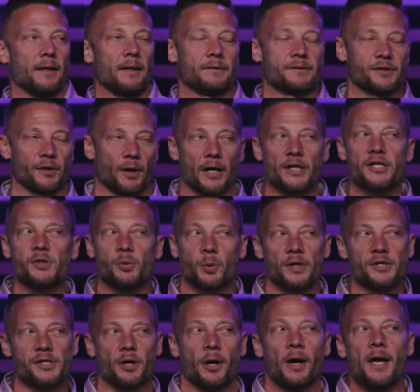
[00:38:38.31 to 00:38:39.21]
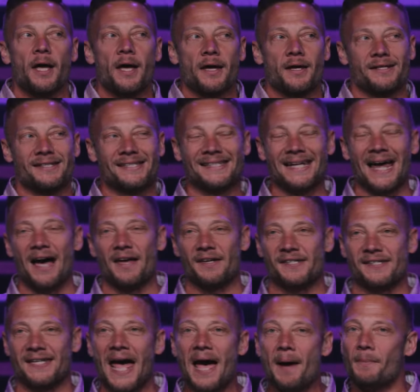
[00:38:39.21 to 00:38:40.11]
and, so I just want to say, a
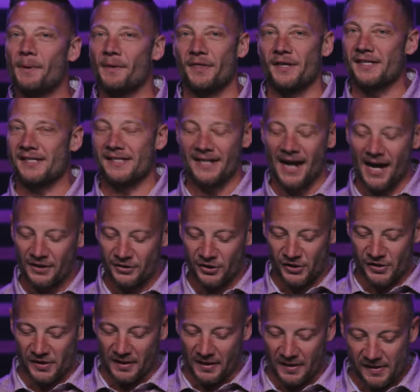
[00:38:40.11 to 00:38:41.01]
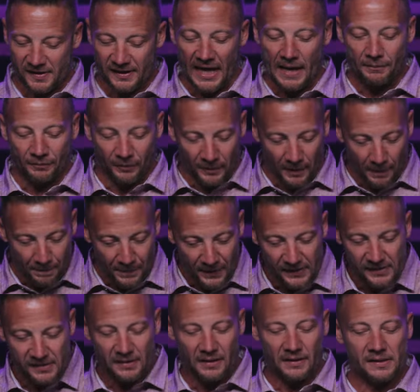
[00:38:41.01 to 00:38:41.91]
Sabbath is not just an escape from the
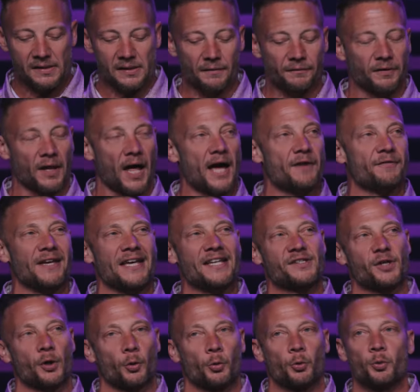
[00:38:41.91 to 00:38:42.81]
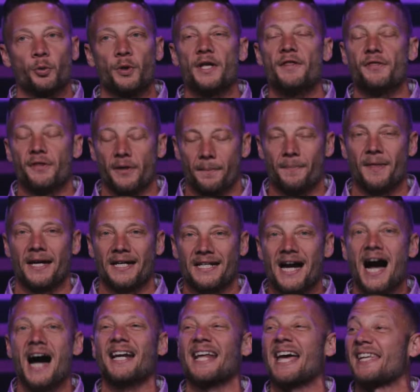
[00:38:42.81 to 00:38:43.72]
busyness of life, it's a rhythm that
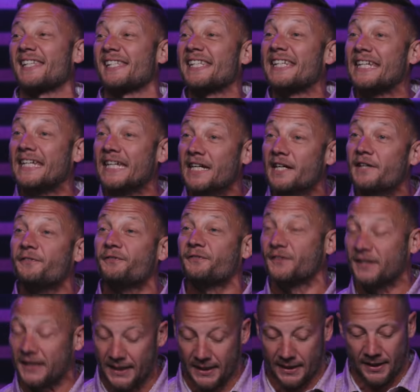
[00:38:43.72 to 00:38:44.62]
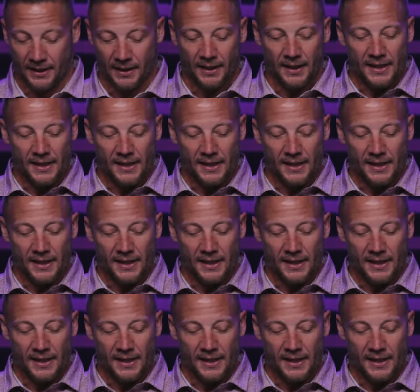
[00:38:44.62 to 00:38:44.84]
God has gifted.